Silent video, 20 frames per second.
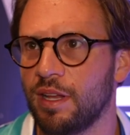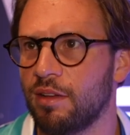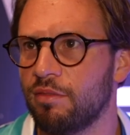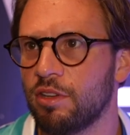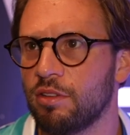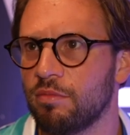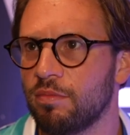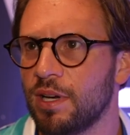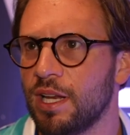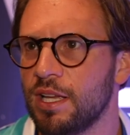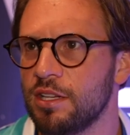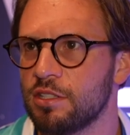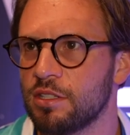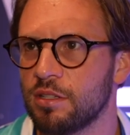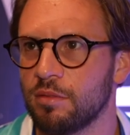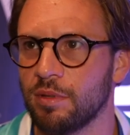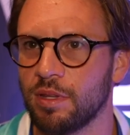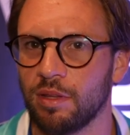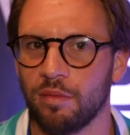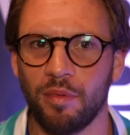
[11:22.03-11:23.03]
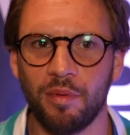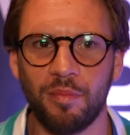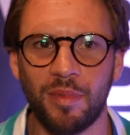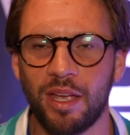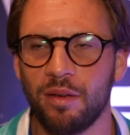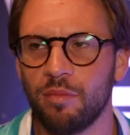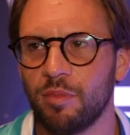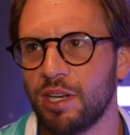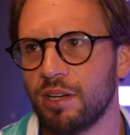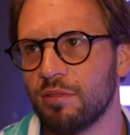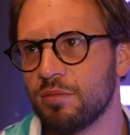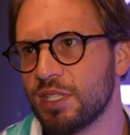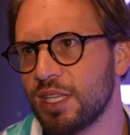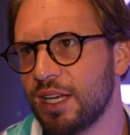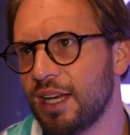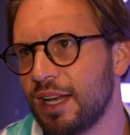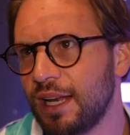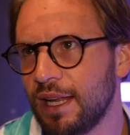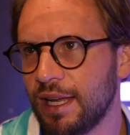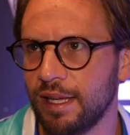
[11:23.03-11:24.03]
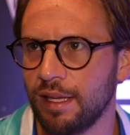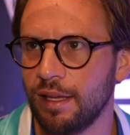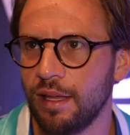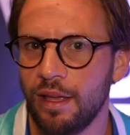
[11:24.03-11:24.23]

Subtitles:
have a good relationship with him. I met him when I was in LA.